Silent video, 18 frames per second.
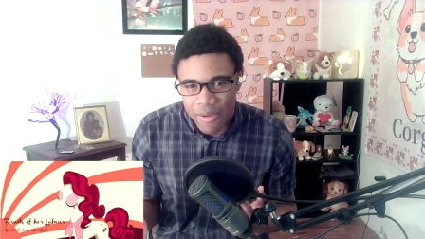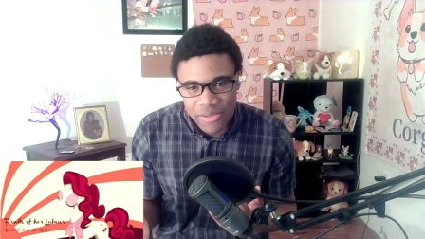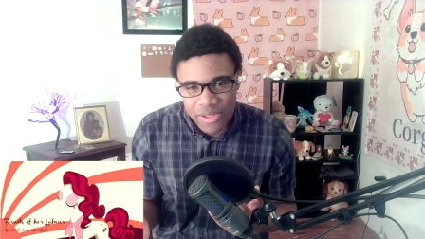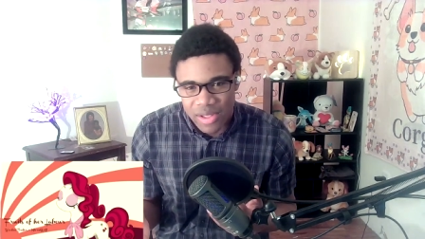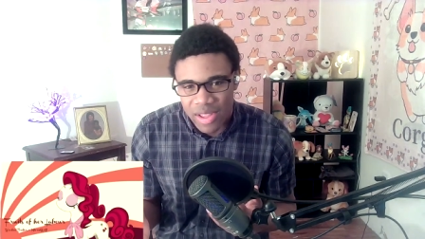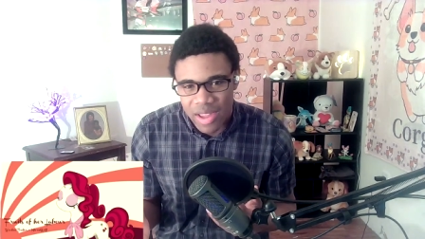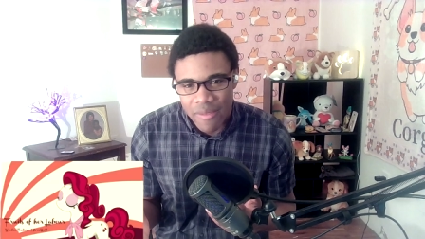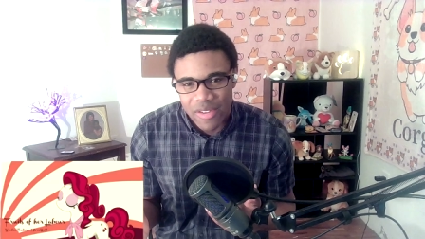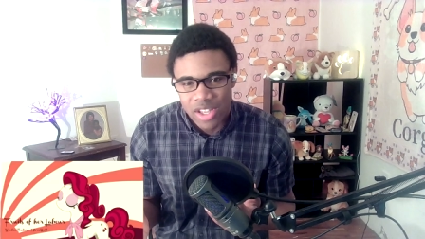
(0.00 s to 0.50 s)
with
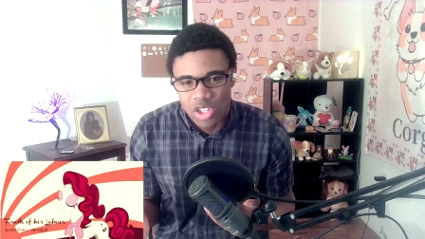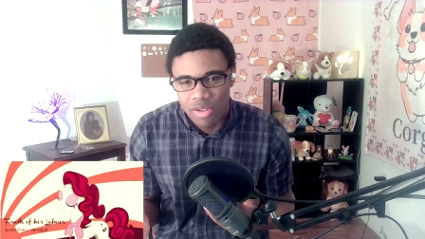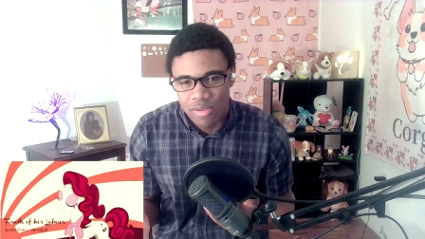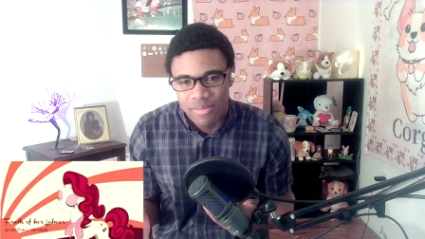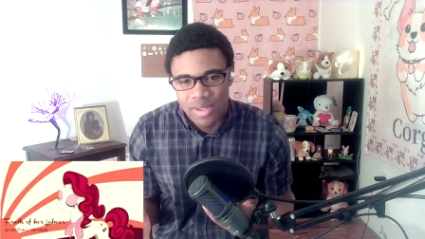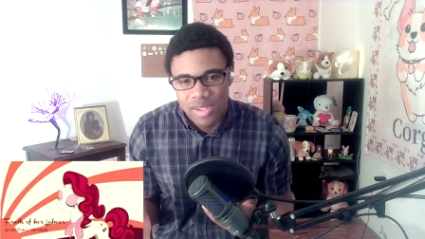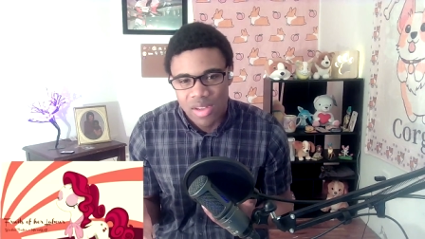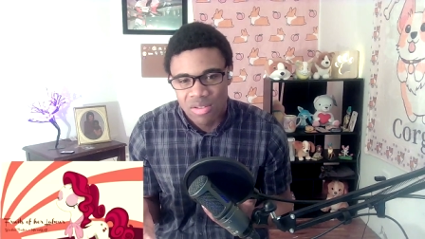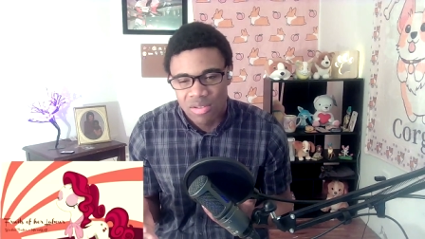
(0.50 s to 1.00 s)
the Living
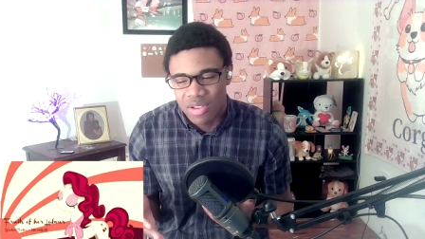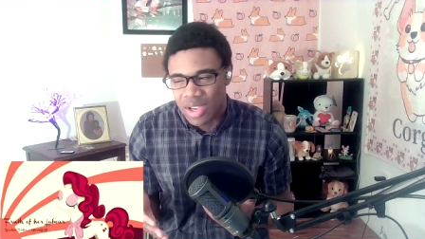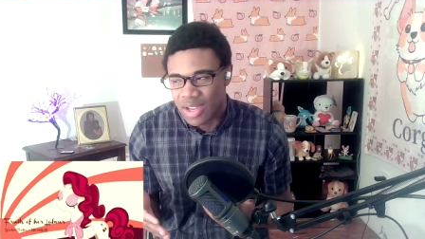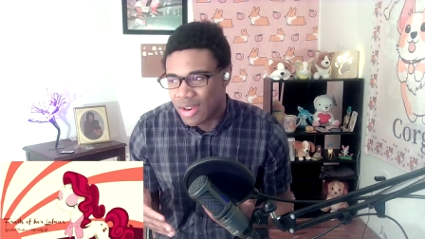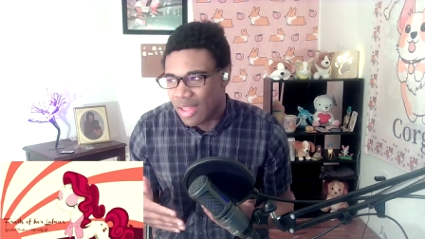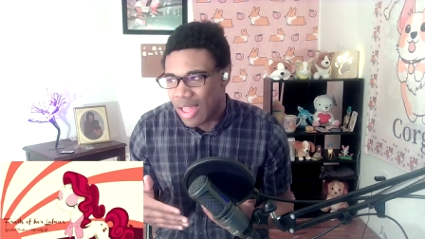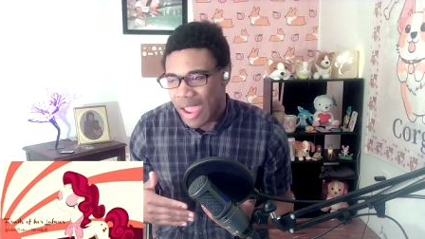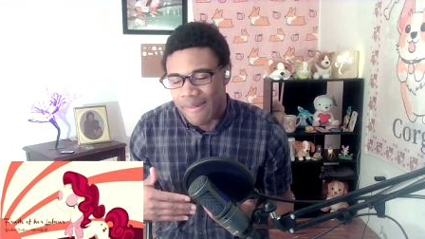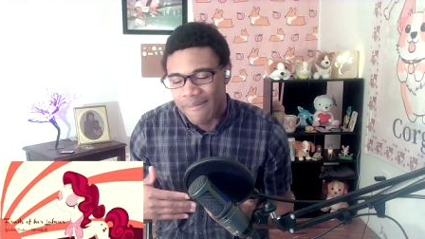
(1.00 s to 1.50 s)
Tombstone
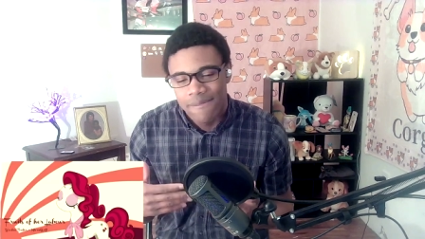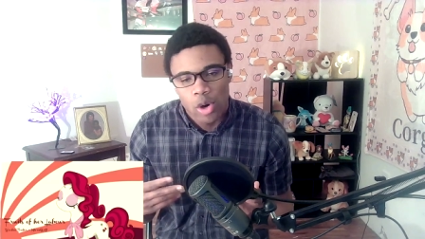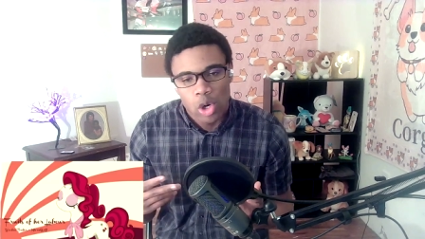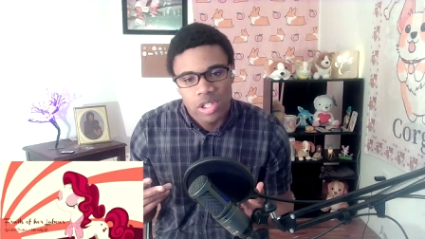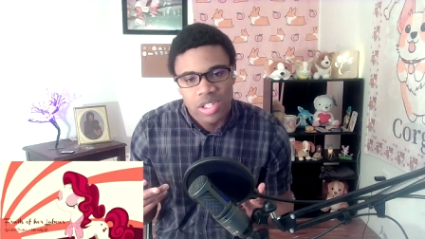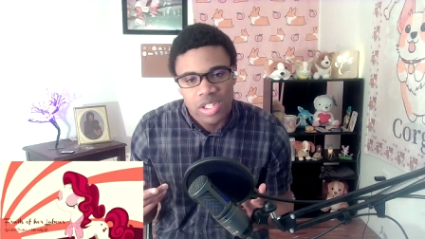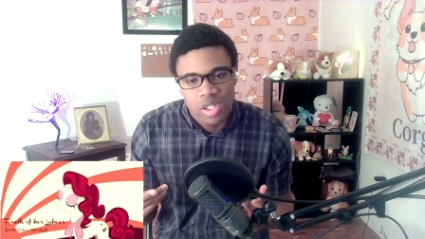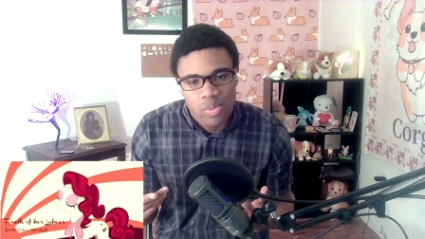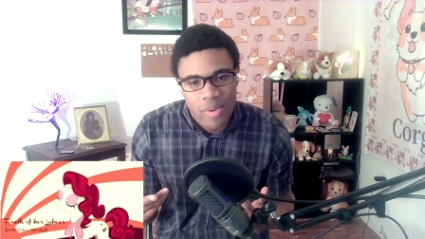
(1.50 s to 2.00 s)
trying to like
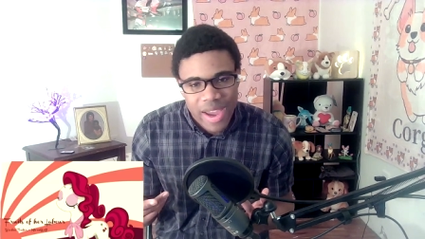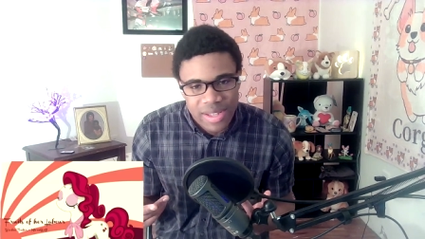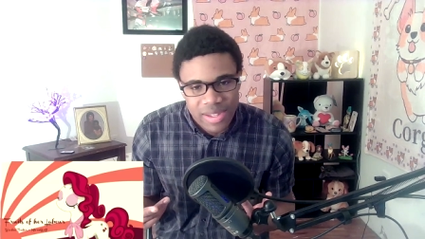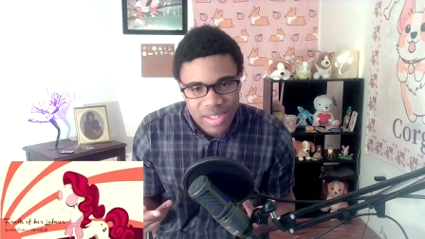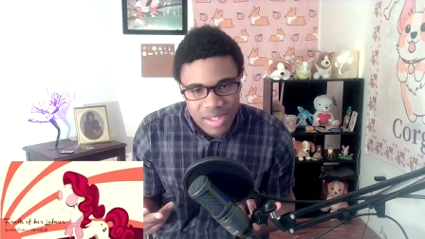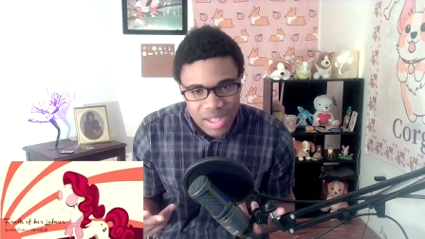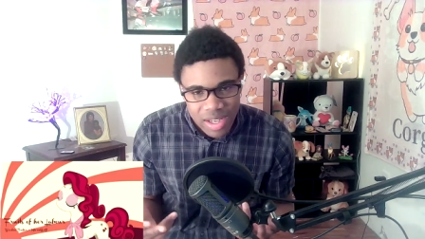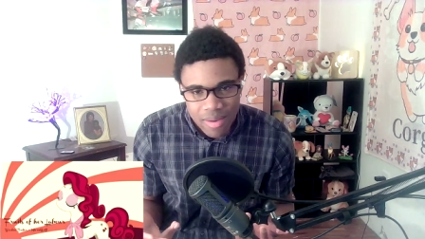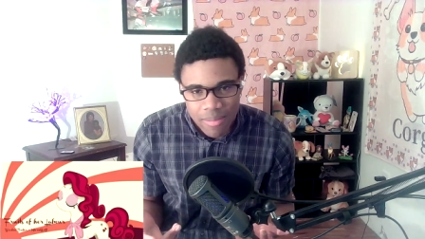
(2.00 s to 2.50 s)
force his way
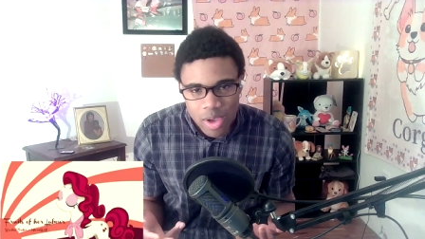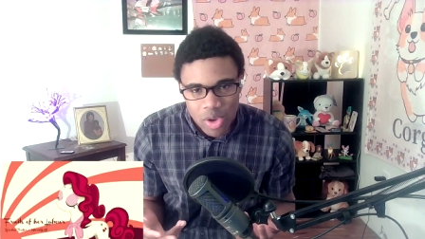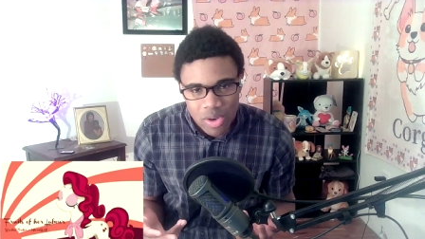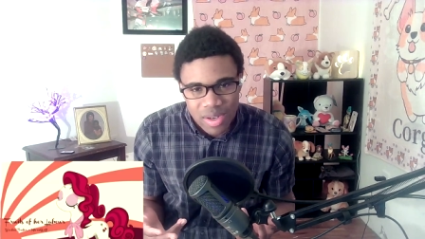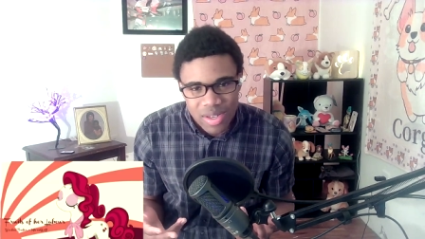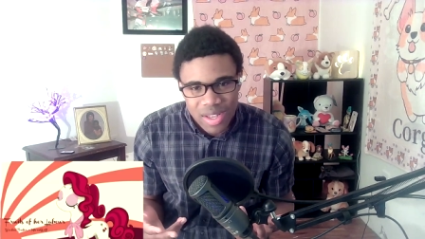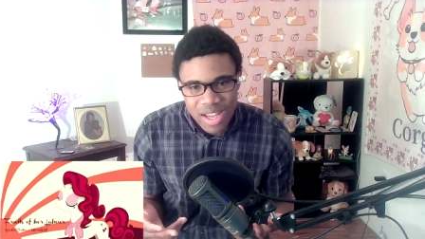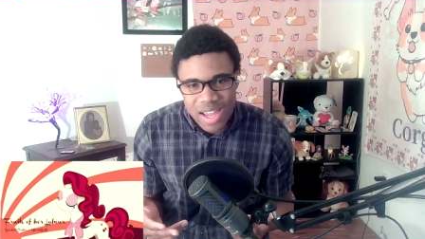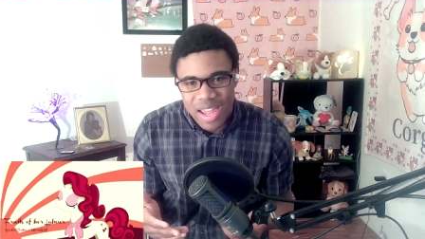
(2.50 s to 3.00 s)
into the
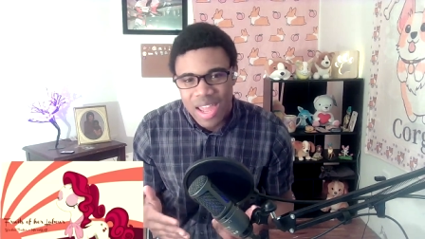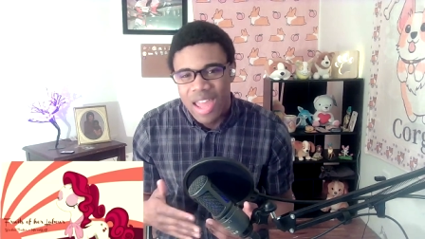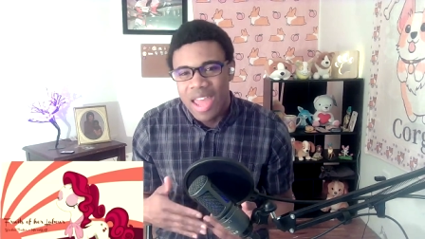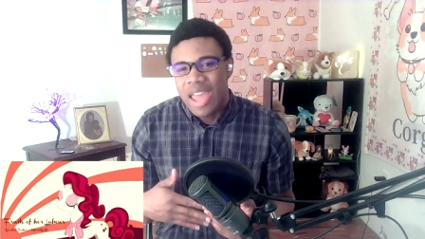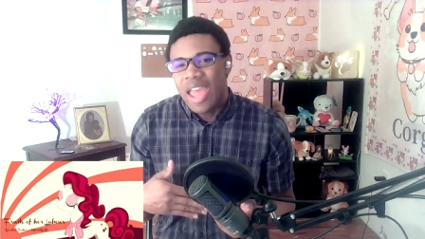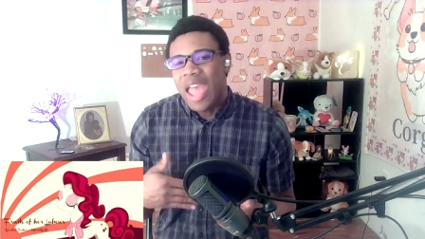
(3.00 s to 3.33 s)
community